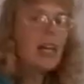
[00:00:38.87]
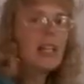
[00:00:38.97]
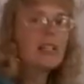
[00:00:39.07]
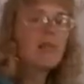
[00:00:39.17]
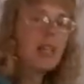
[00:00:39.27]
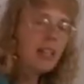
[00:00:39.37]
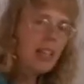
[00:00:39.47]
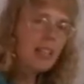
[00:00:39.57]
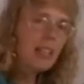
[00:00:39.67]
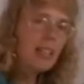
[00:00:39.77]
And
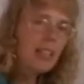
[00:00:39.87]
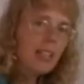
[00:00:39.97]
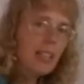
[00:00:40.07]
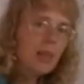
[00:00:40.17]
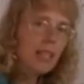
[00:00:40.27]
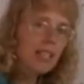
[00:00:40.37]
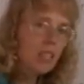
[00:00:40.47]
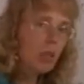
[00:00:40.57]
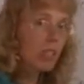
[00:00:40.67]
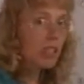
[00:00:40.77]
Mary Had a Little Lamb
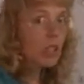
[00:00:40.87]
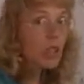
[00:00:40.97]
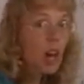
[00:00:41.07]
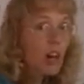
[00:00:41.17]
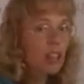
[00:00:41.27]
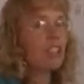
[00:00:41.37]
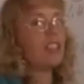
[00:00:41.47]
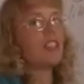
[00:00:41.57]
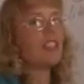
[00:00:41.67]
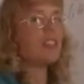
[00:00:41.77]
has only 2
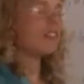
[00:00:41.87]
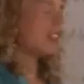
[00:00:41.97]
chords. It's